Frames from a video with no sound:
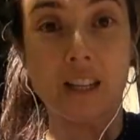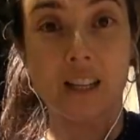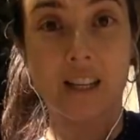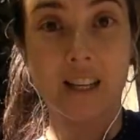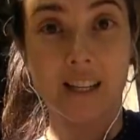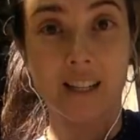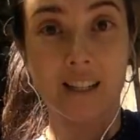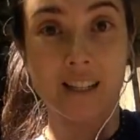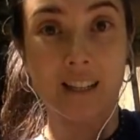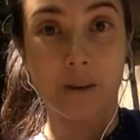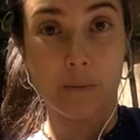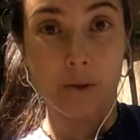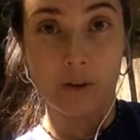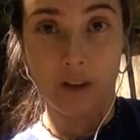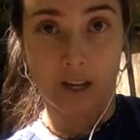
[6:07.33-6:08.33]
can
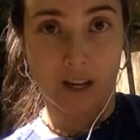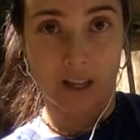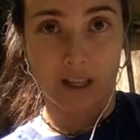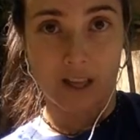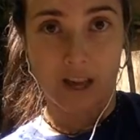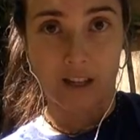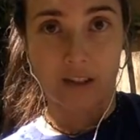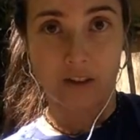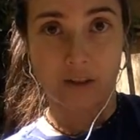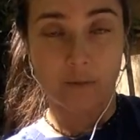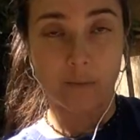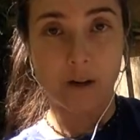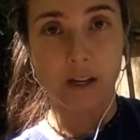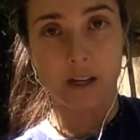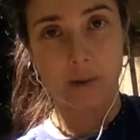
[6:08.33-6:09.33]
communicate that to your
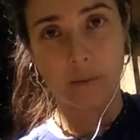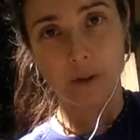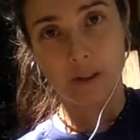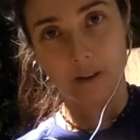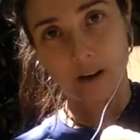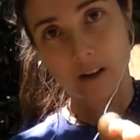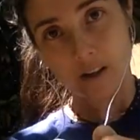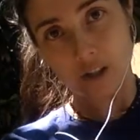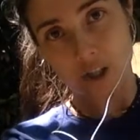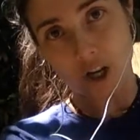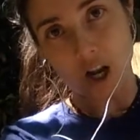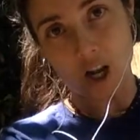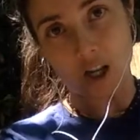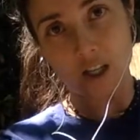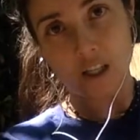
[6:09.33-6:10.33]
body when they're
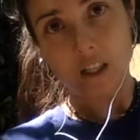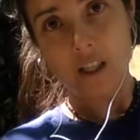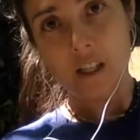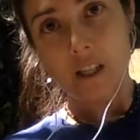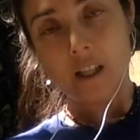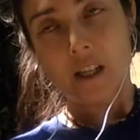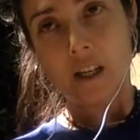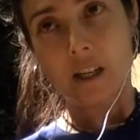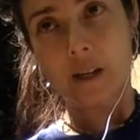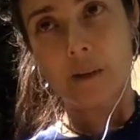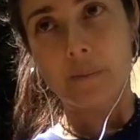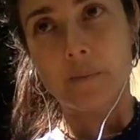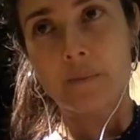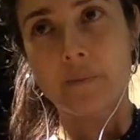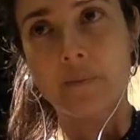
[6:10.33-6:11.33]
unshod.
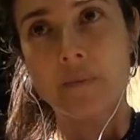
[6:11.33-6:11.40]
And